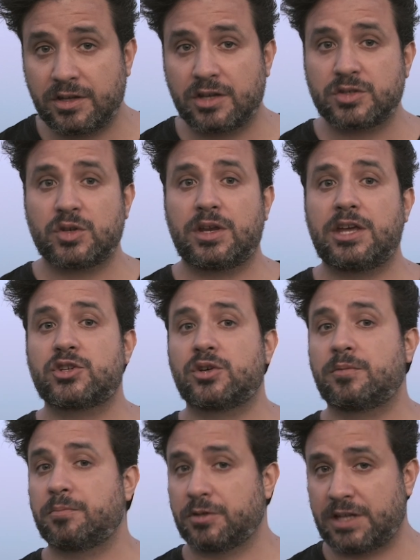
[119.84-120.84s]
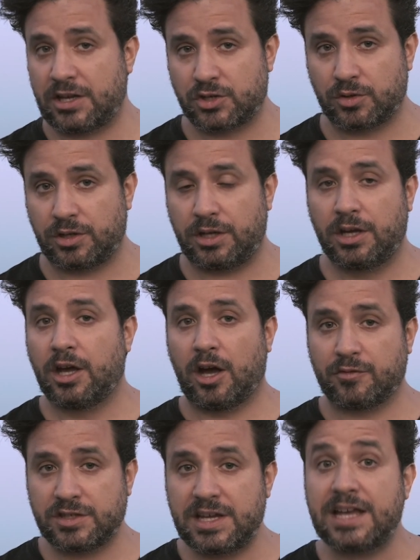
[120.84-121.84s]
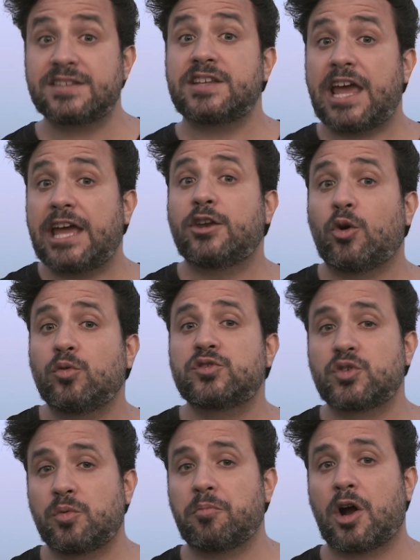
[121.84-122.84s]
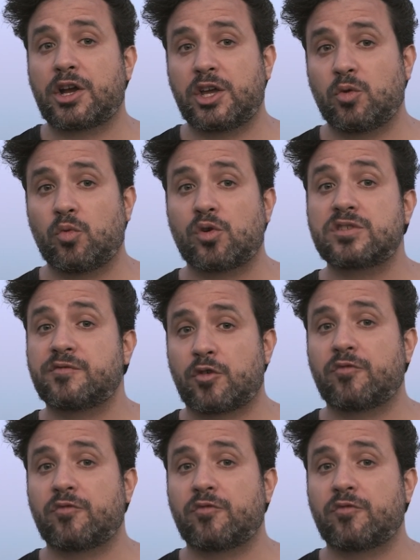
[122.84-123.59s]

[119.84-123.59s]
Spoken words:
intonation, potentially, of the text, and also marking words for